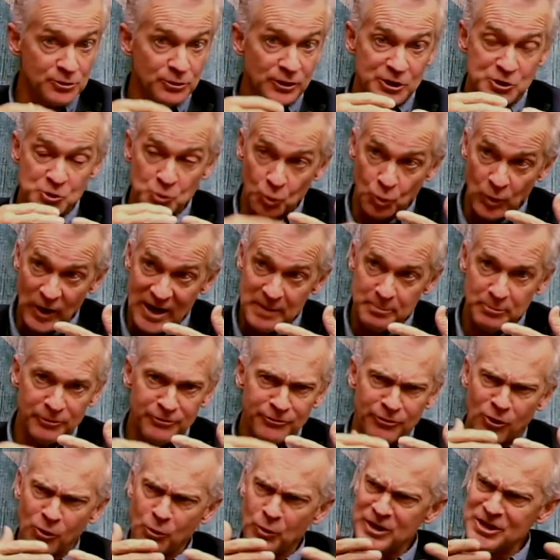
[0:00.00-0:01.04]
Let's wait
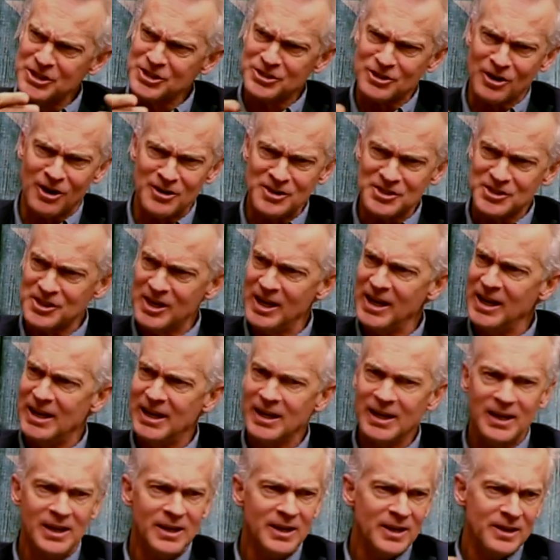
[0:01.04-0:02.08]
before we start saying